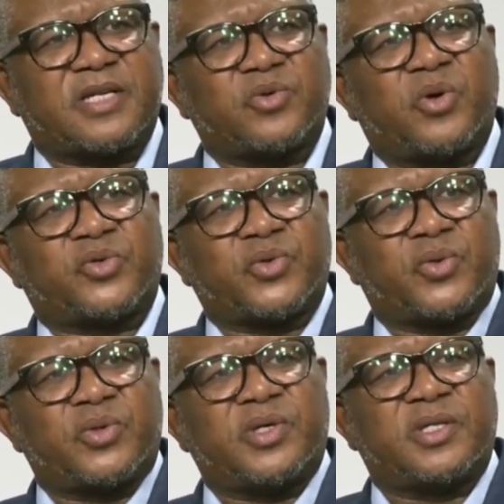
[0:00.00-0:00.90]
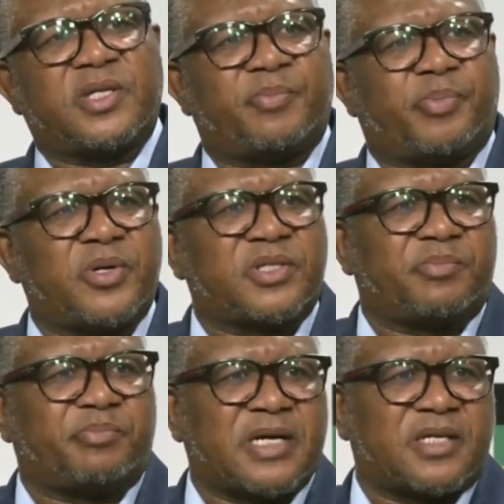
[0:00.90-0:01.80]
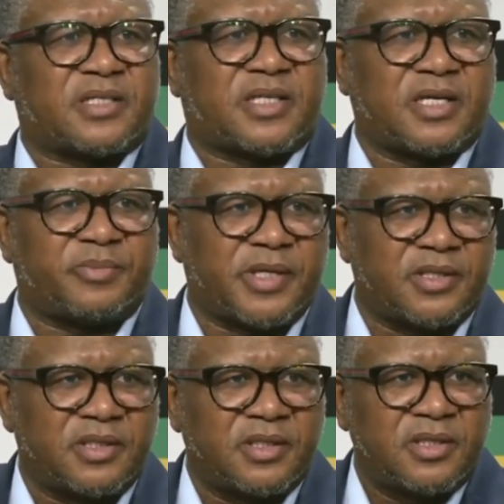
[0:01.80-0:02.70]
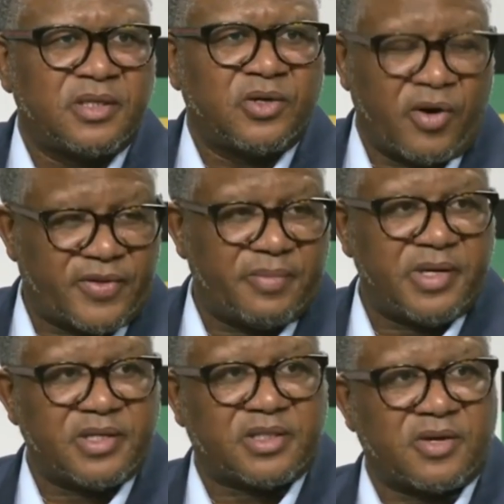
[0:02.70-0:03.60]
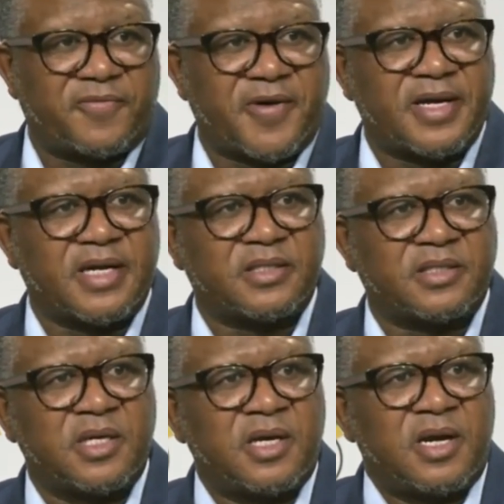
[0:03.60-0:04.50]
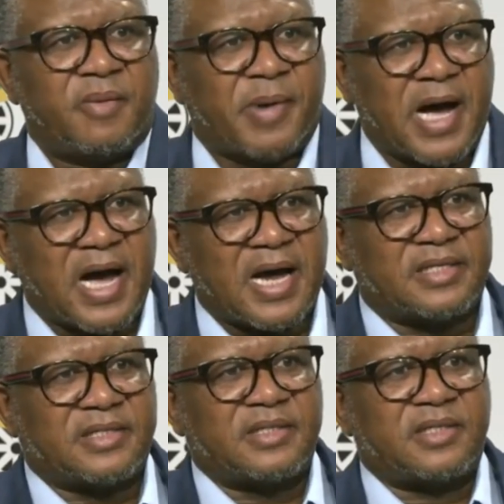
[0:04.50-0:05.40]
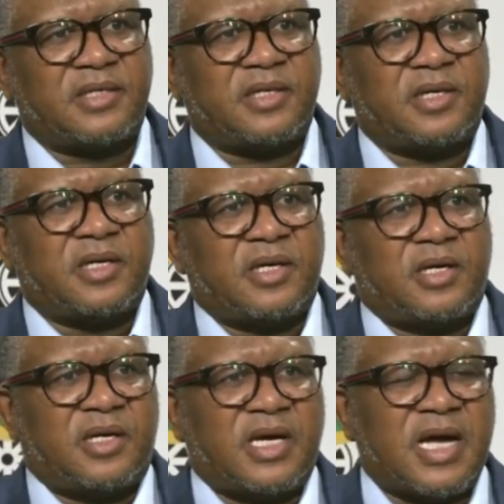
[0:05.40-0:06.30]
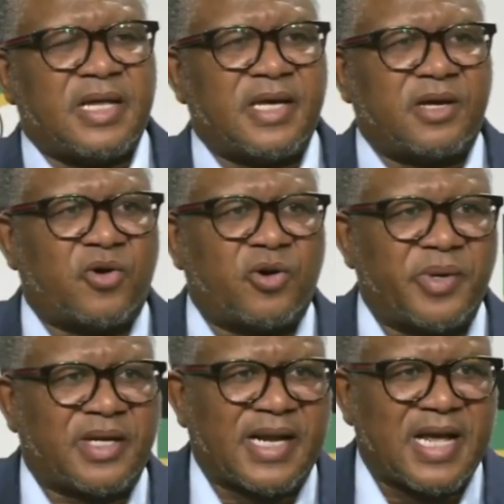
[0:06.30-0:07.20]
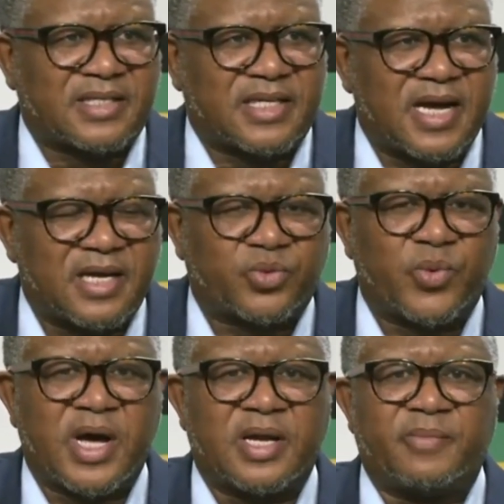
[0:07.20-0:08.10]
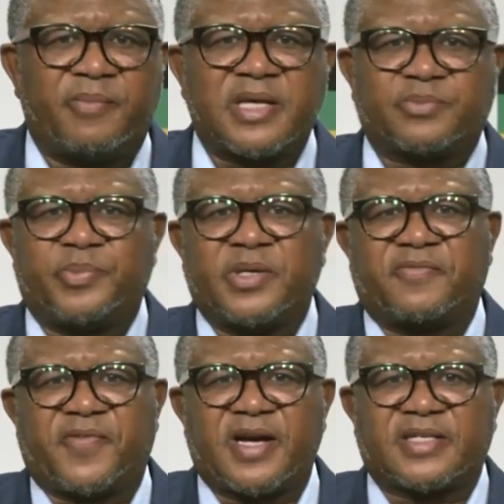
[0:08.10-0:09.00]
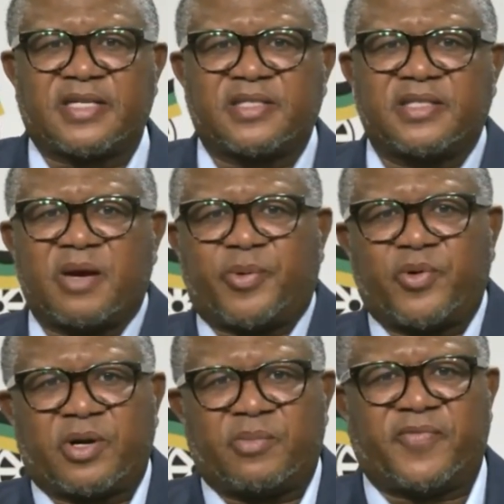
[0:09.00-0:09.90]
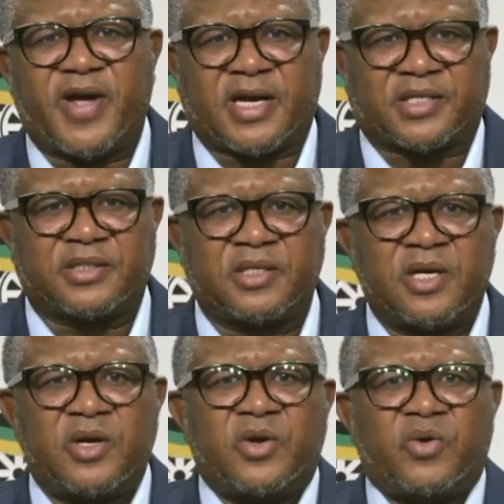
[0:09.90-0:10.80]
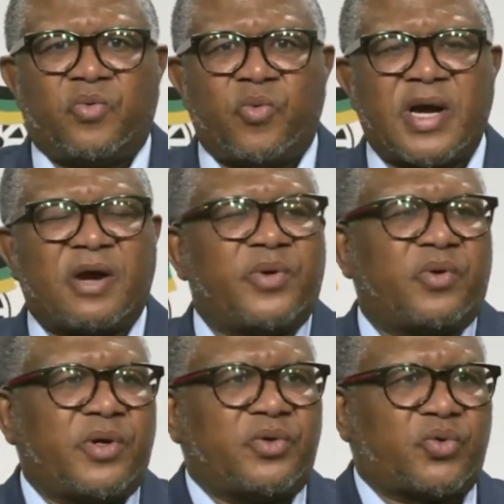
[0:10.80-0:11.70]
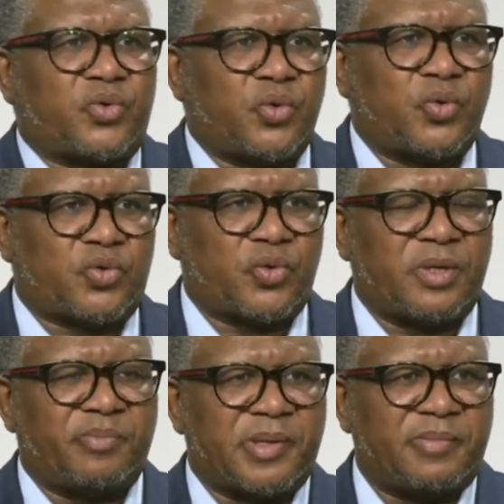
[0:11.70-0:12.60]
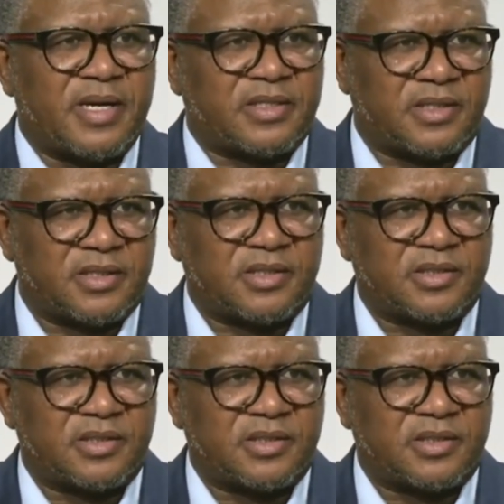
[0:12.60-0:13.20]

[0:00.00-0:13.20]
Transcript: also in the policy budget statement of the Minister of Finance. But the economic cluster as well must be reflected in their program of action. What are we going to do to implement this?